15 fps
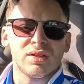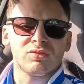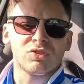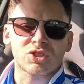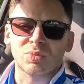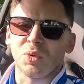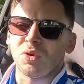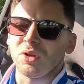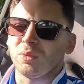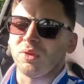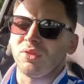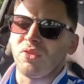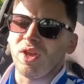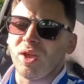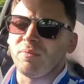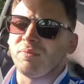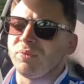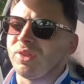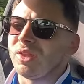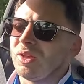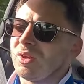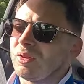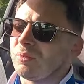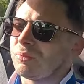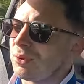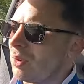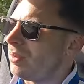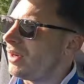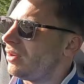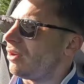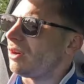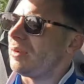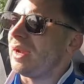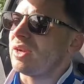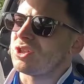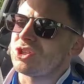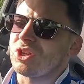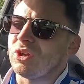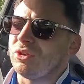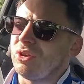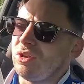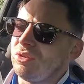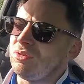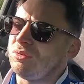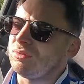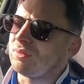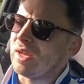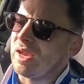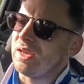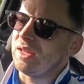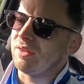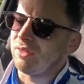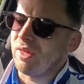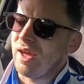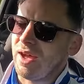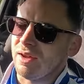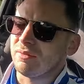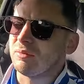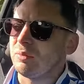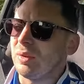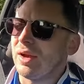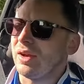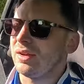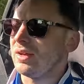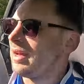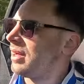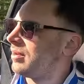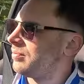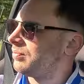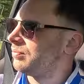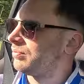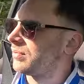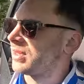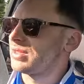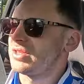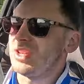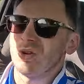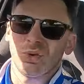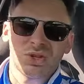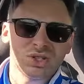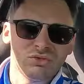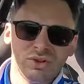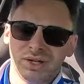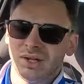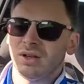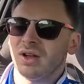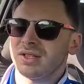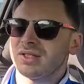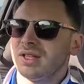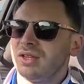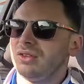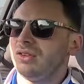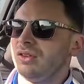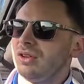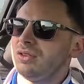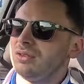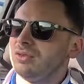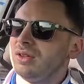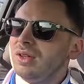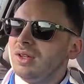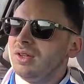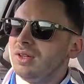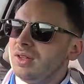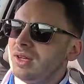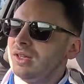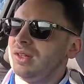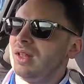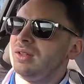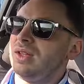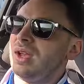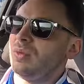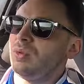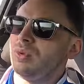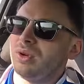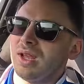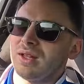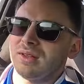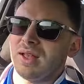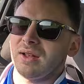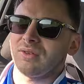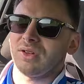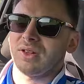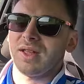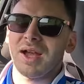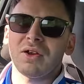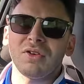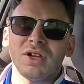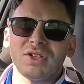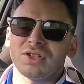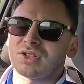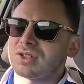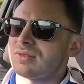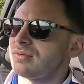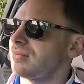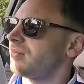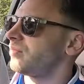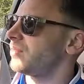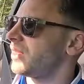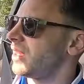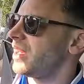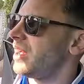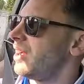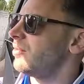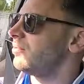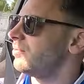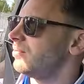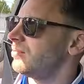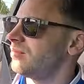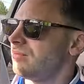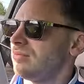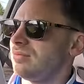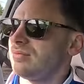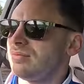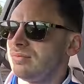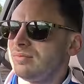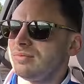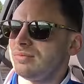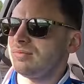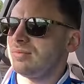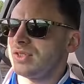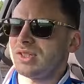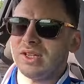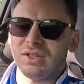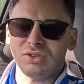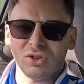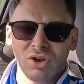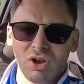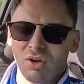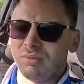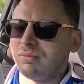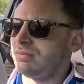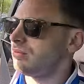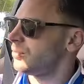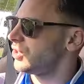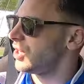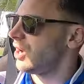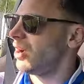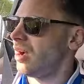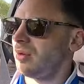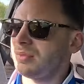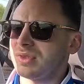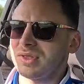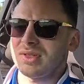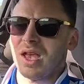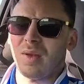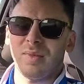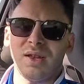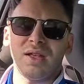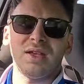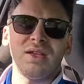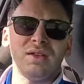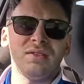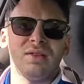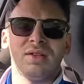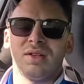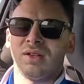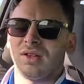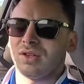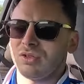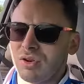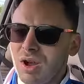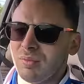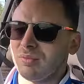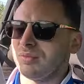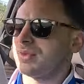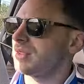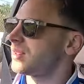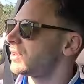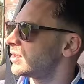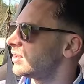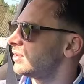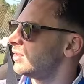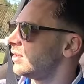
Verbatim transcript: this morning with them. Probably not going to be able to show you any of that, but um, still, it's a really nice thing to do. And then, yeah, we'll get down to the garage, um, see Dom, Jarps, Emily, Grumps,